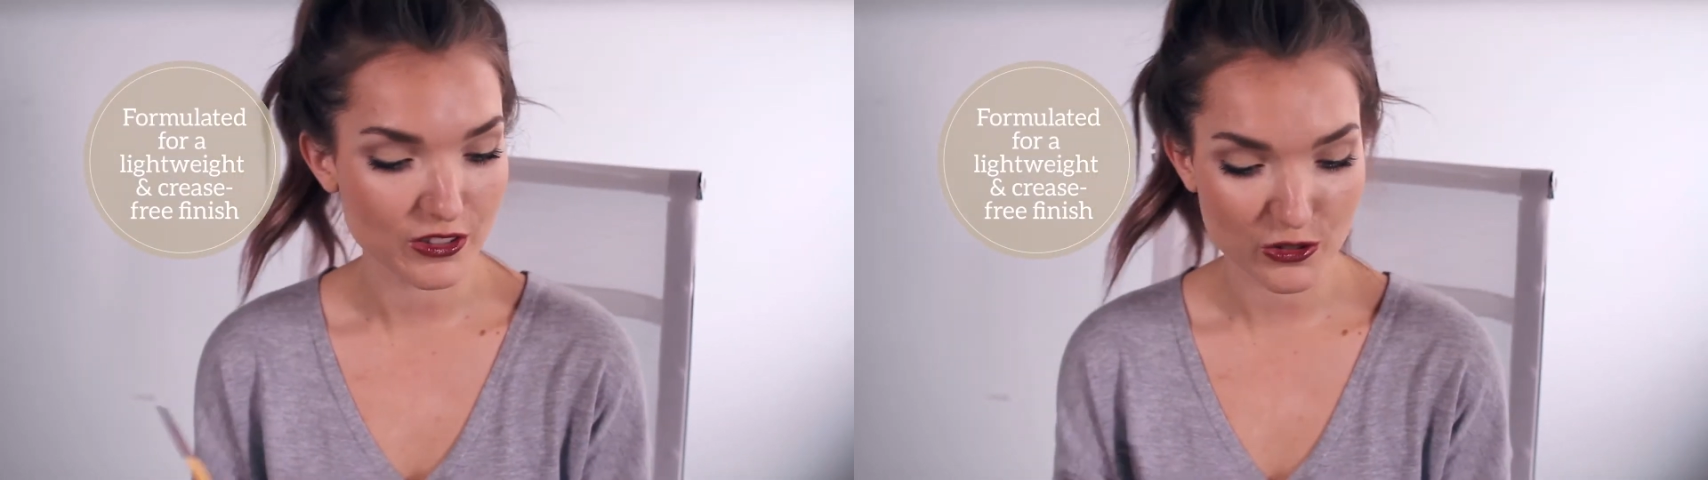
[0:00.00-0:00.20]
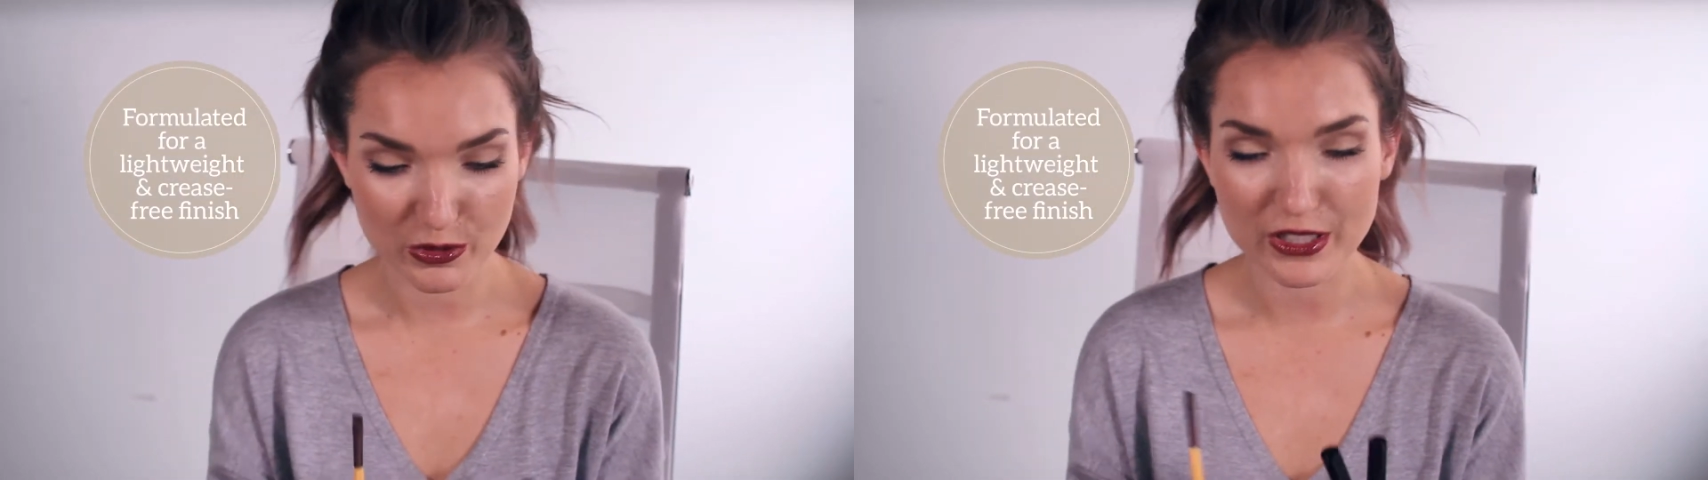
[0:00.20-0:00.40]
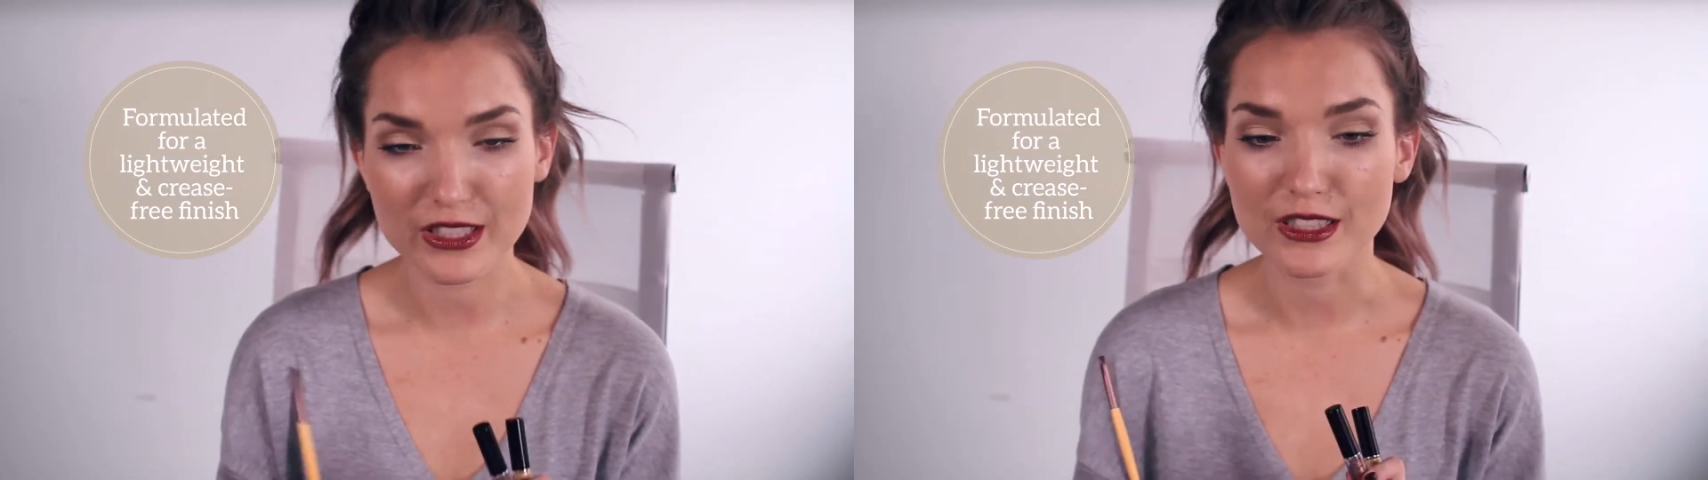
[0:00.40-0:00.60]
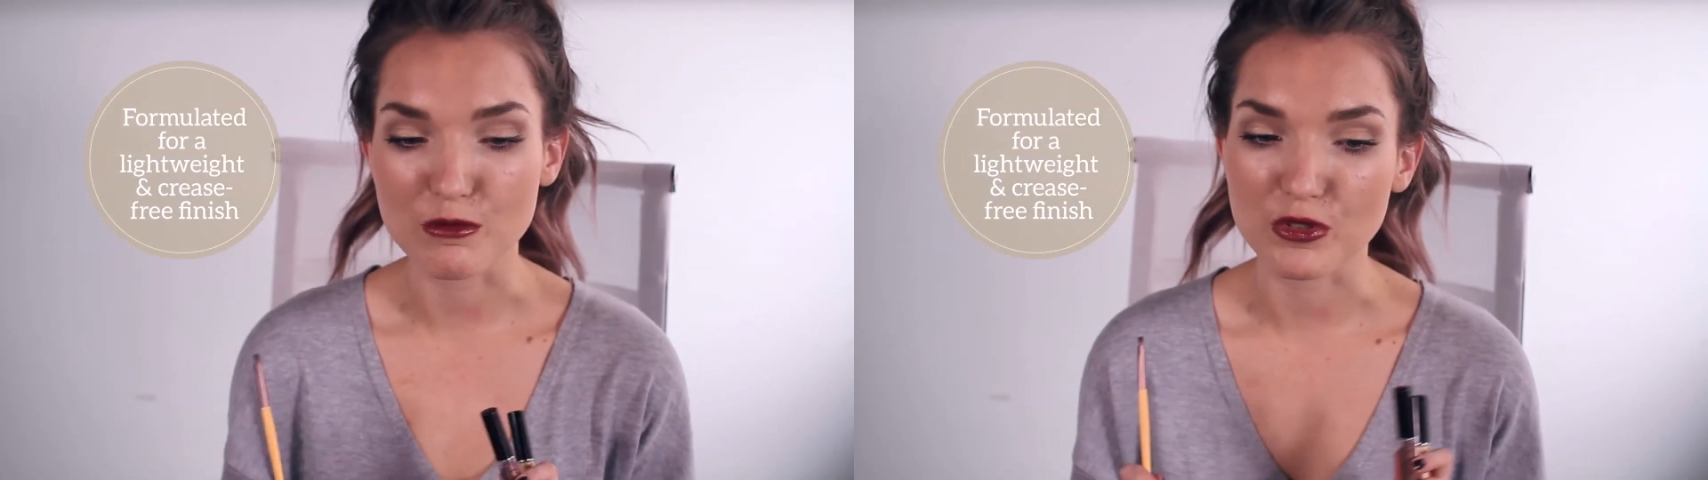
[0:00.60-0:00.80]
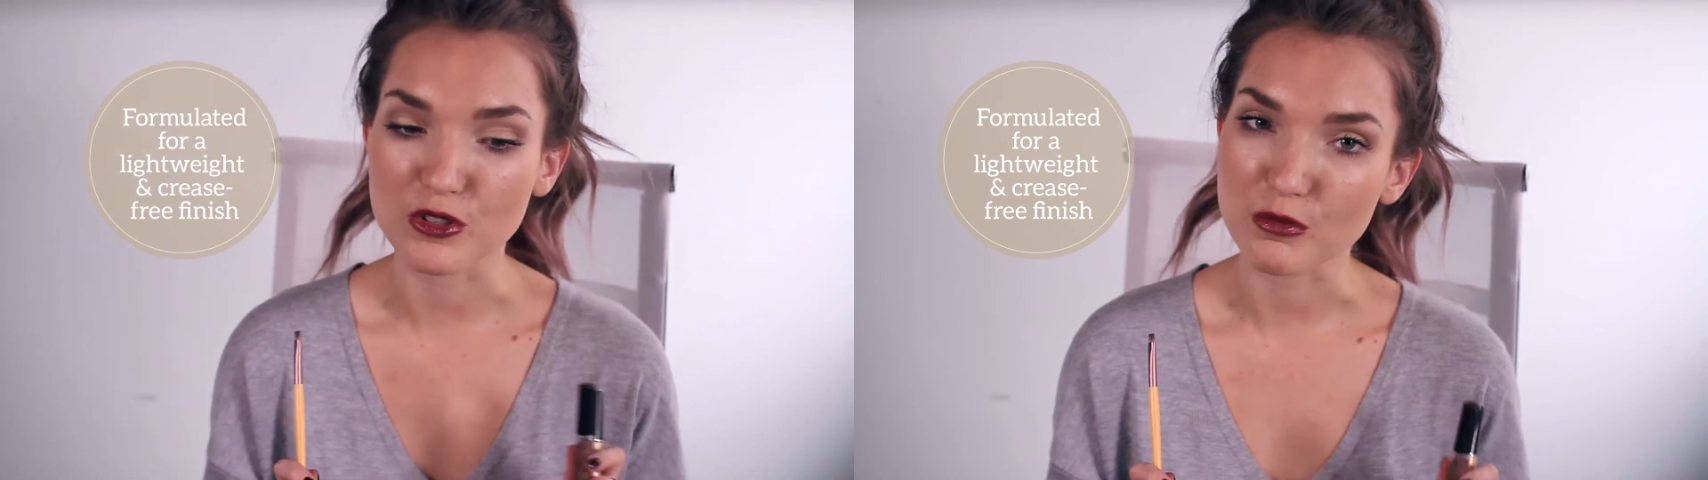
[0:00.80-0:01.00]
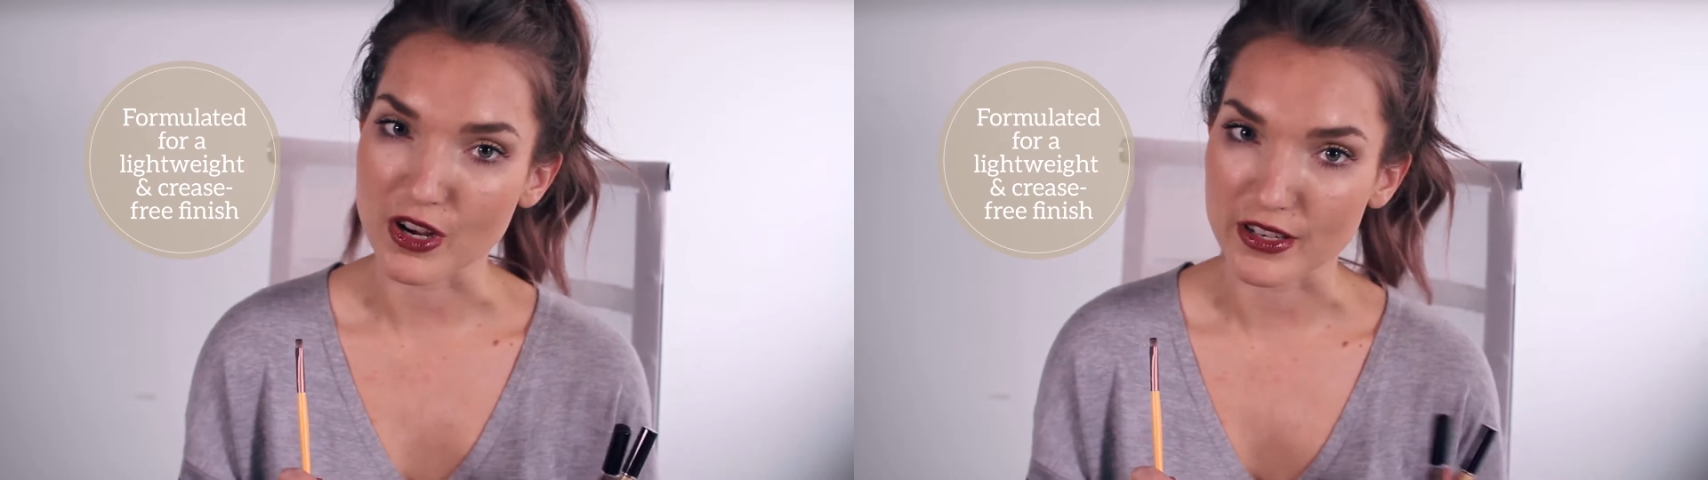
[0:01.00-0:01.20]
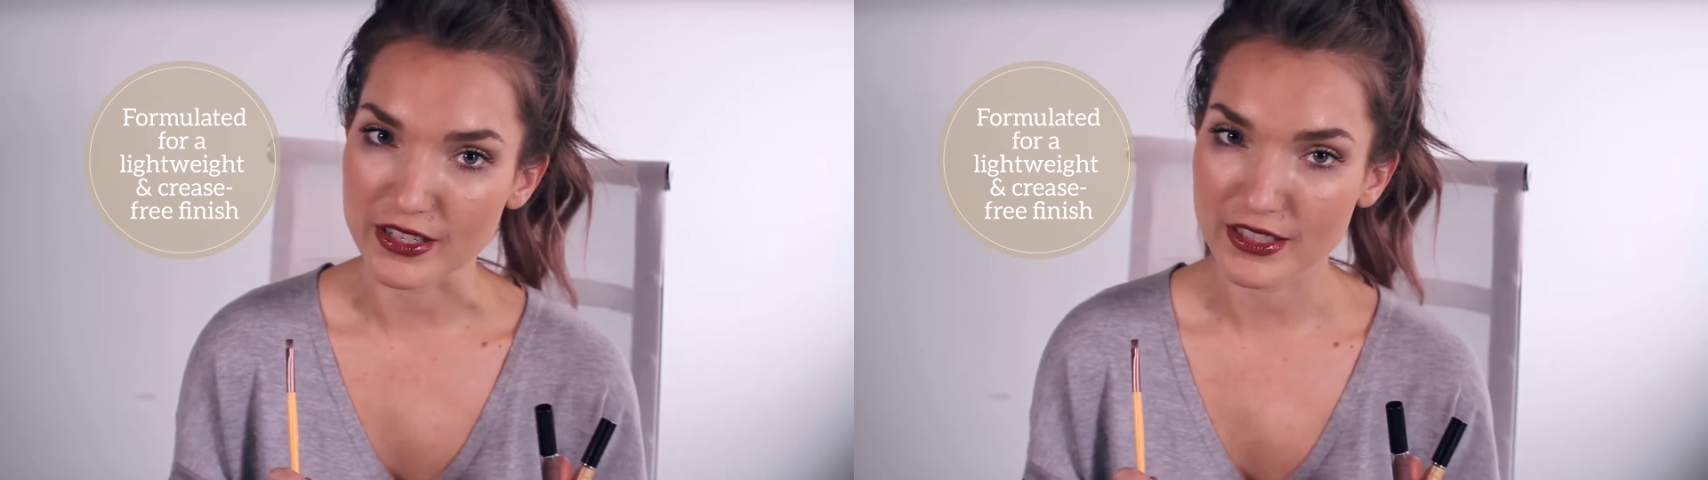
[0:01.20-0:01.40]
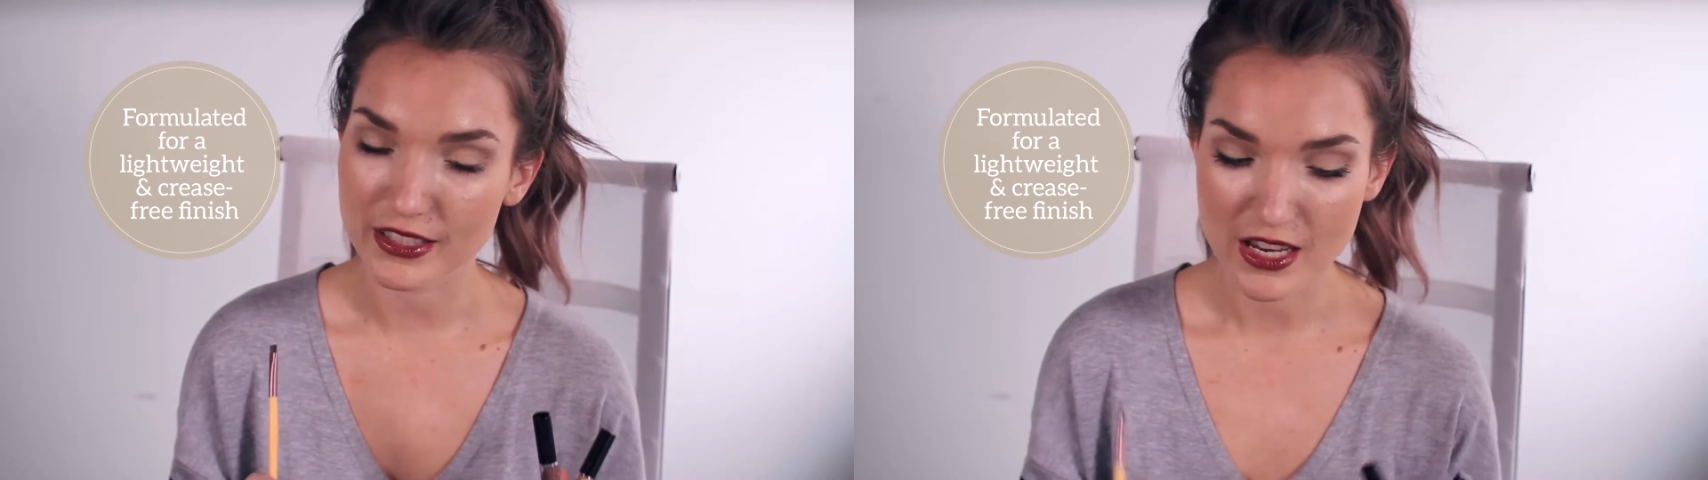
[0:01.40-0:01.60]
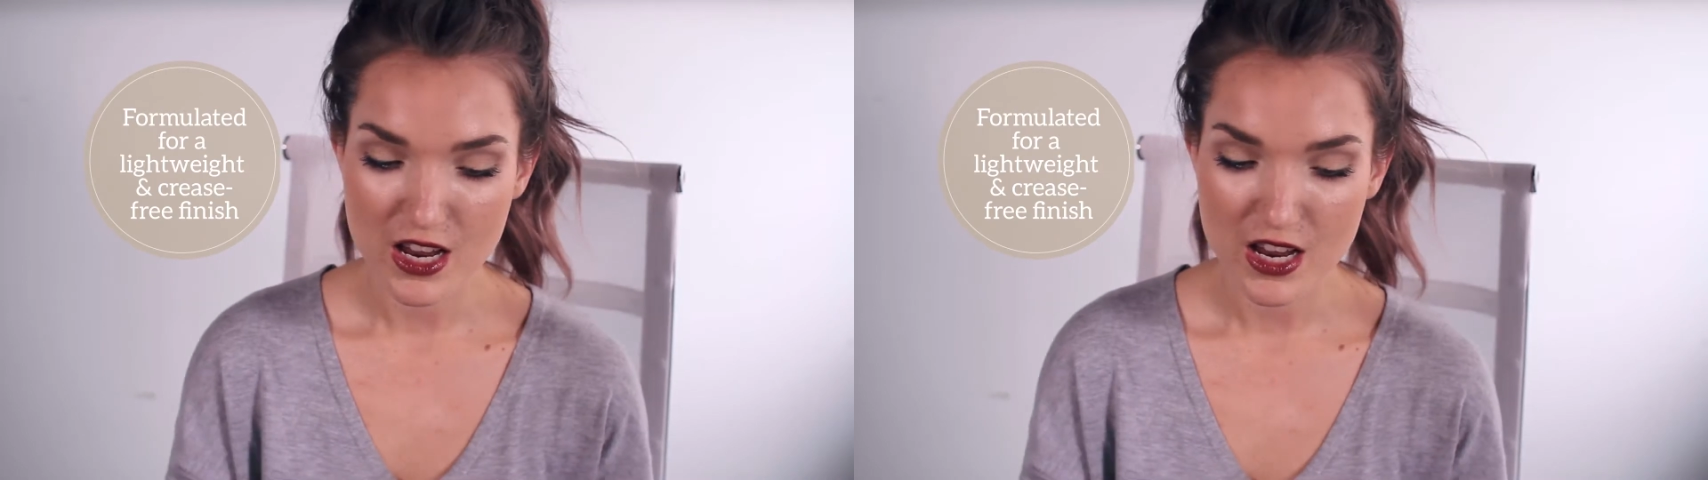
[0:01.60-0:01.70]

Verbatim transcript: three simple products.